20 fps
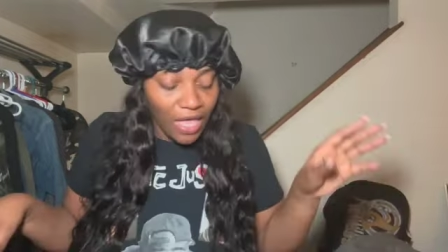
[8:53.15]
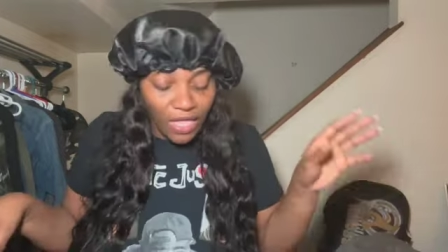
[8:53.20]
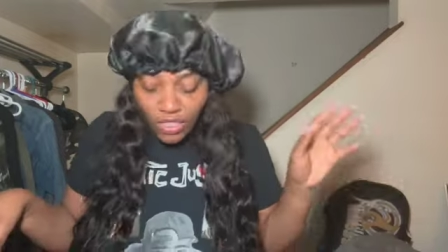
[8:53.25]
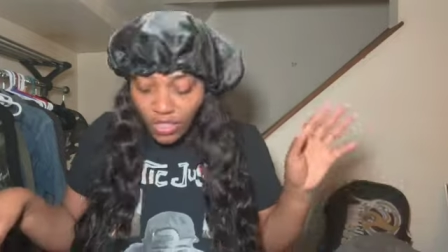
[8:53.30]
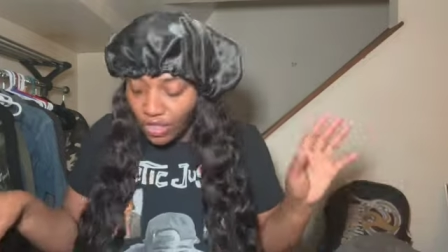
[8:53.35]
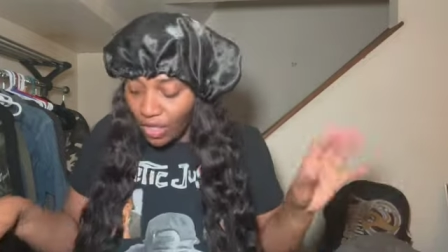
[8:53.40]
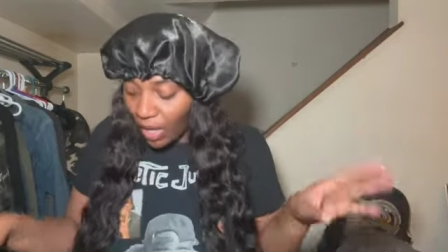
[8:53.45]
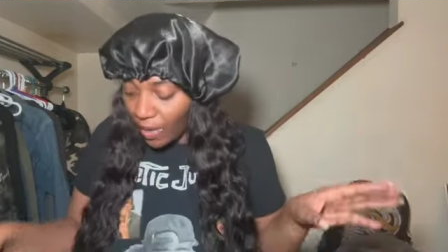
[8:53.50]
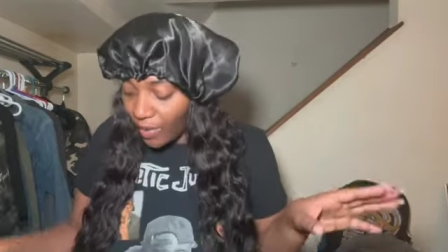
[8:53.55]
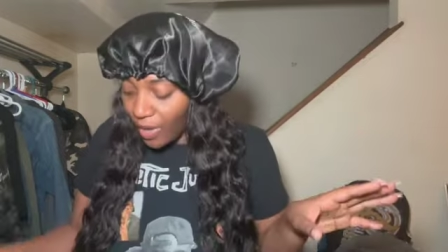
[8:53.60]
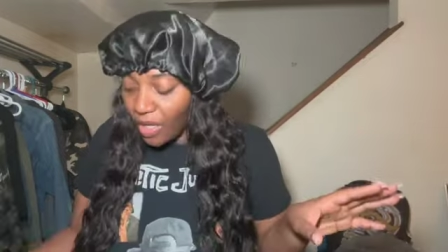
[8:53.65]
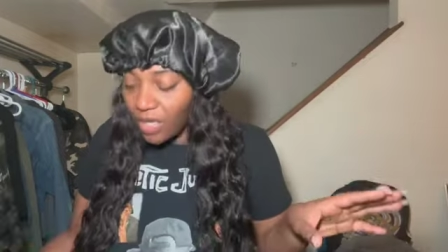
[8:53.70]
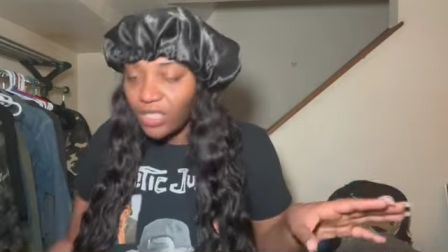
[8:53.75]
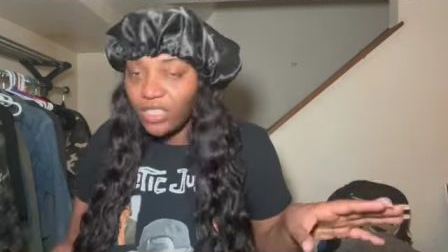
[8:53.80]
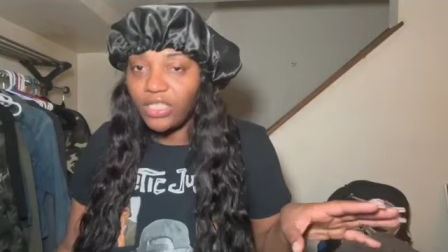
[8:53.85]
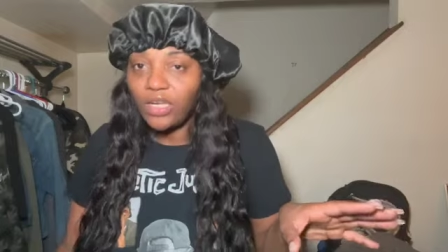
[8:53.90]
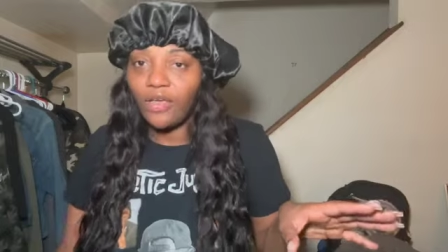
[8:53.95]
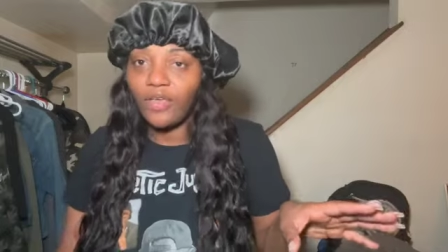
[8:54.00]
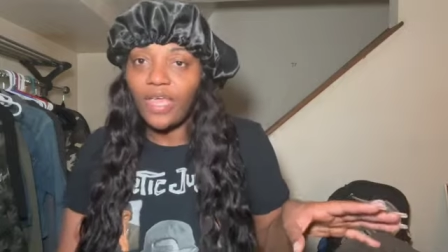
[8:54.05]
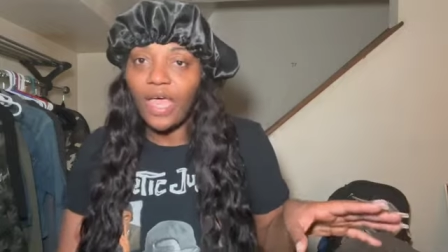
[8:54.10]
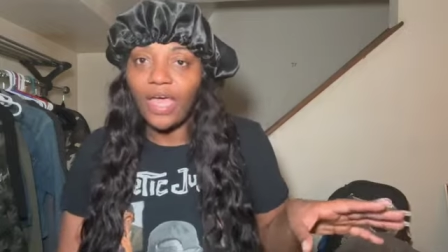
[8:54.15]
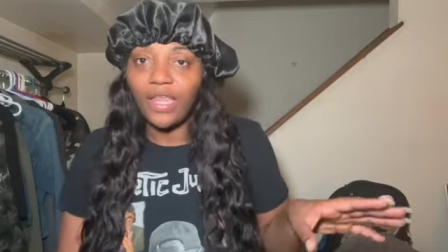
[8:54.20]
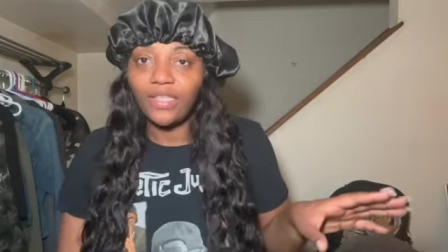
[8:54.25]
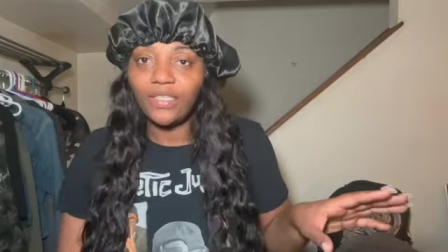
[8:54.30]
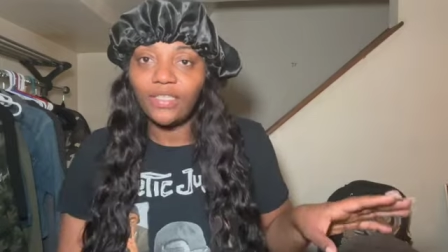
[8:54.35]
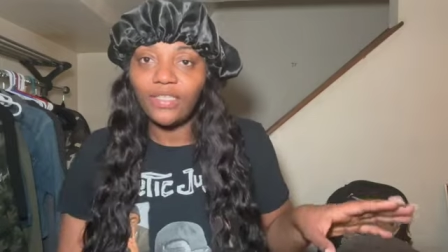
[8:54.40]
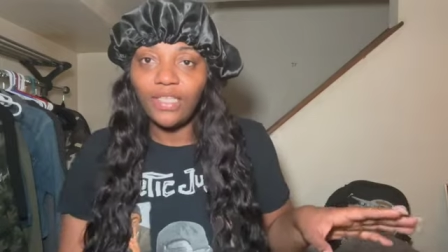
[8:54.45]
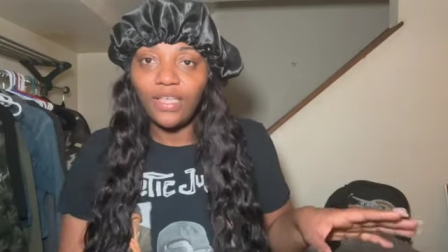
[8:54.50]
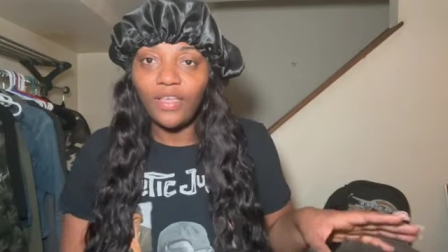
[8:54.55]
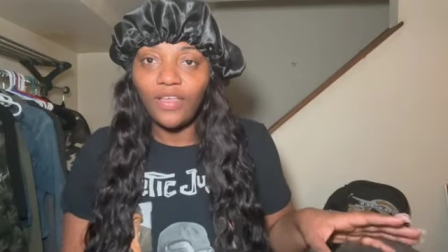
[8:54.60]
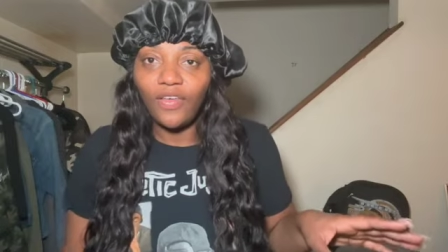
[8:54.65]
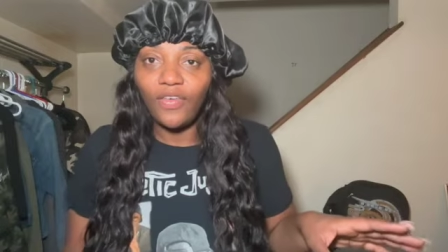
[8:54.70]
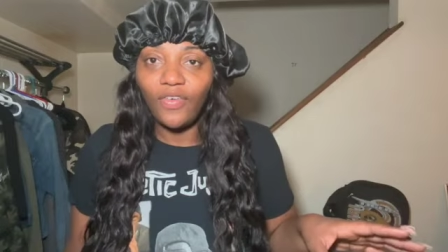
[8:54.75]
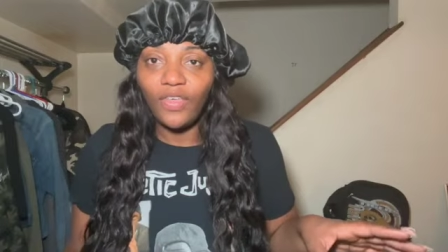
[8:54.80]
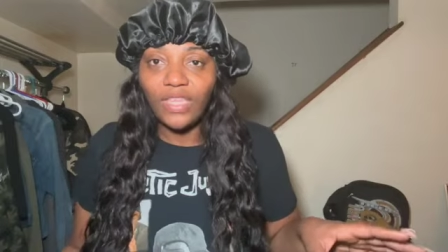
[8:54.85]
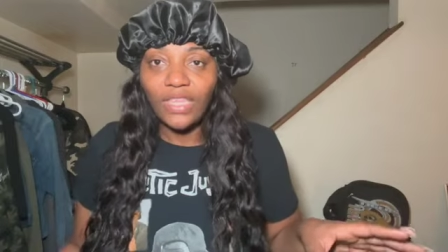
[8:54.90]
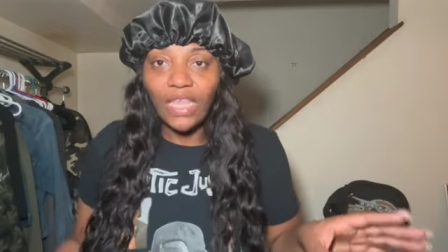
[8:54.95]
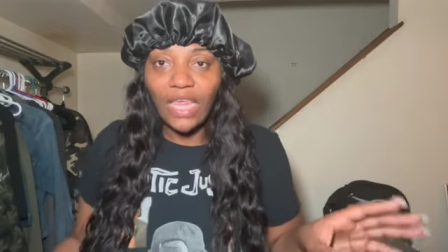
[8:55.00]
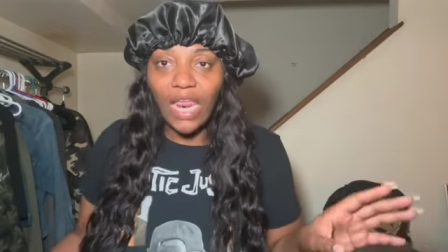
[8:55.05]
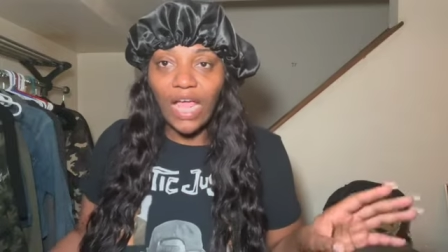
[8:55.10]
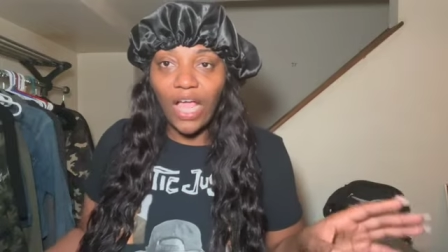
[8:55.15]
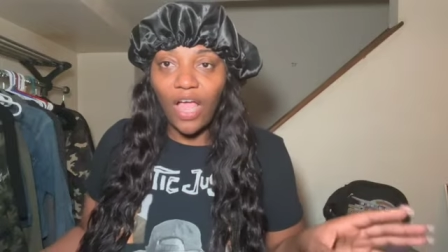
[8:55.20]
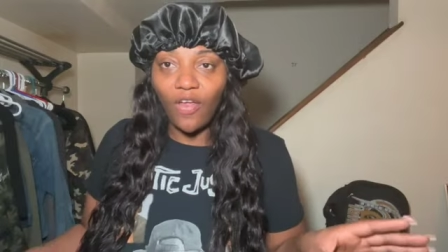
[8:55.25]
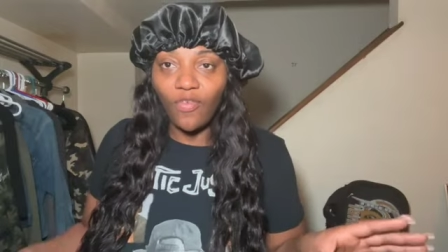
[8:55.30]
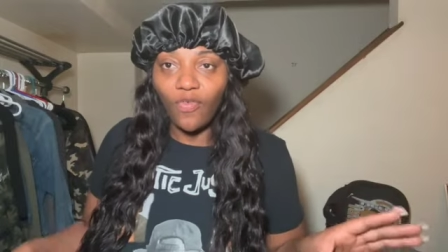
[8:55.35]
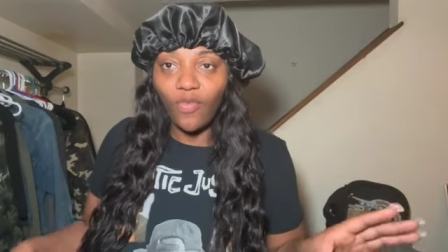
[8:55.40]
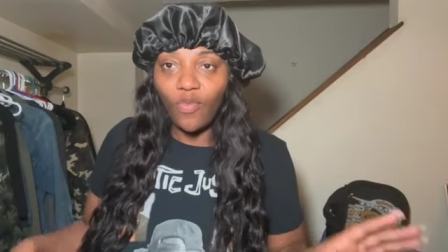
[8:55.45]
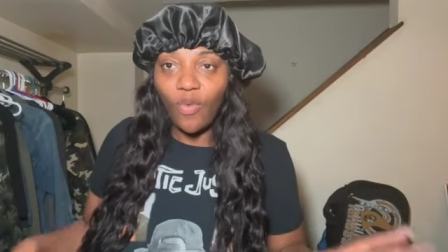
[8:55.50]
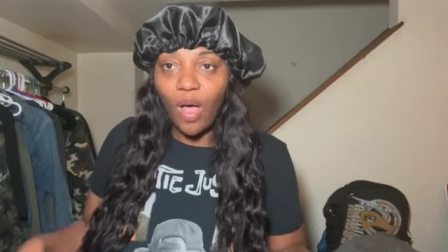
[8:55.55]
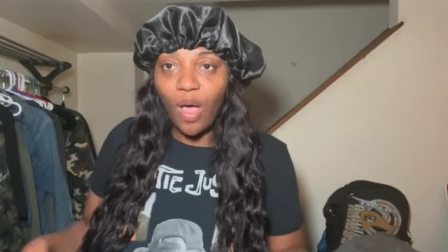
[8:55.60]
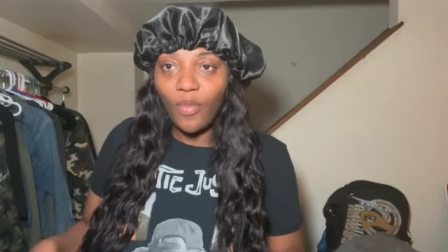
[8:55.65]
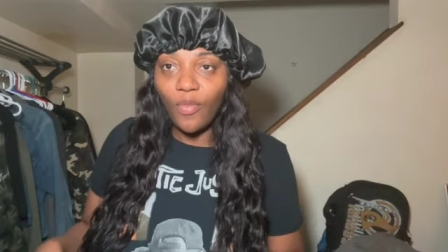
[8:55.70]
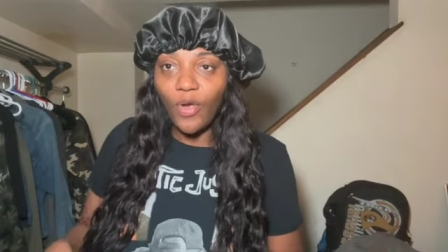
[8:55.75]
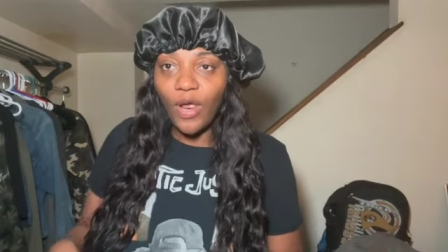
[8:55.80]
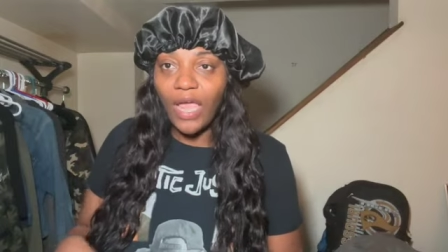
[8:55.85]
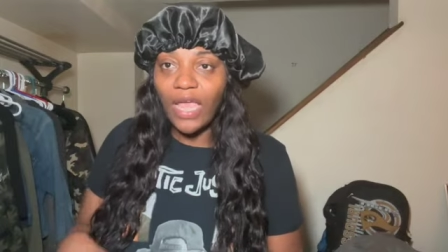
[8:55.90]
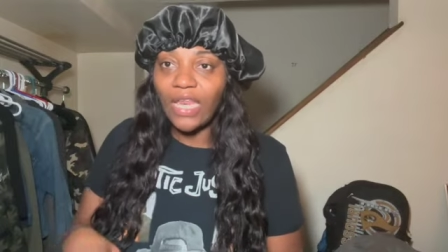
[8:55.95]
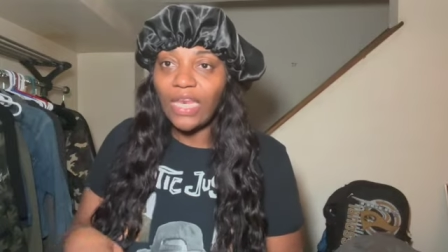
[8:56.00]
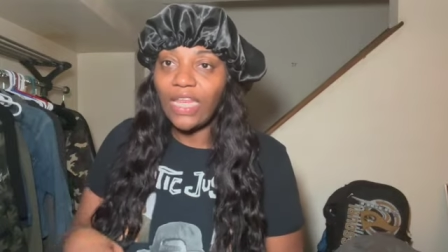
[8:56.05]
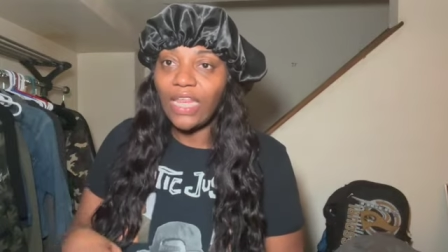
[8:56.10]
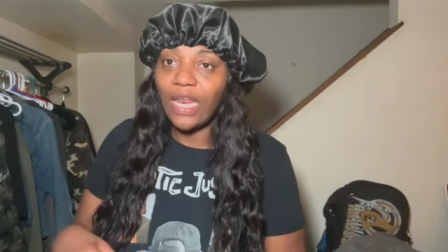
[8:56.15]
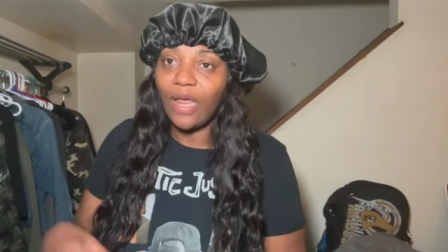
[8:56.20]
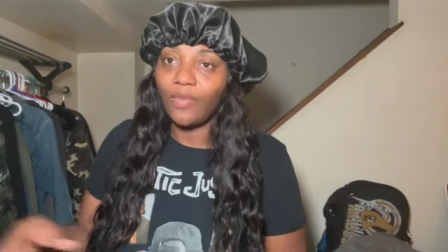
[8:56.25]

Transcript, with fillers: So I'm gonna show y'all the stuff that I got from Walmart and then